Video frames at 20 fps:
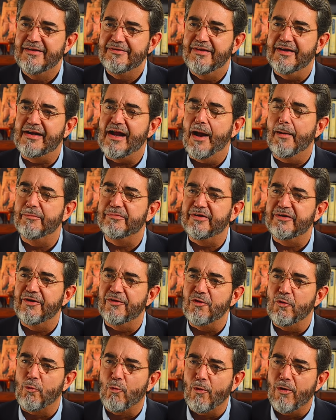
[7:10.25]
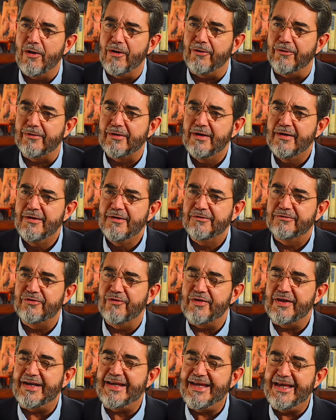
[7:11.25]
that comes into the world so
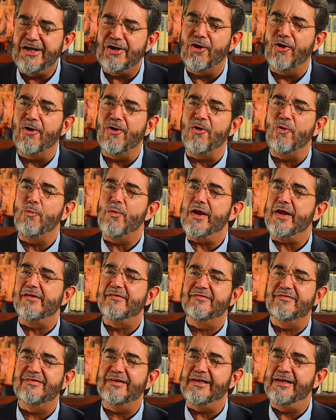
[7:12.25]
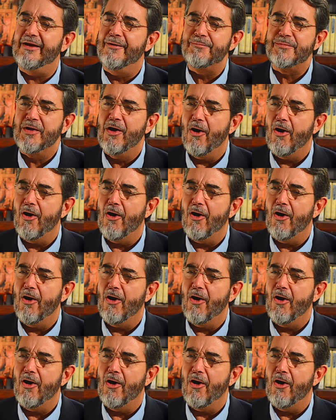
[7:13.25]
that in her we can see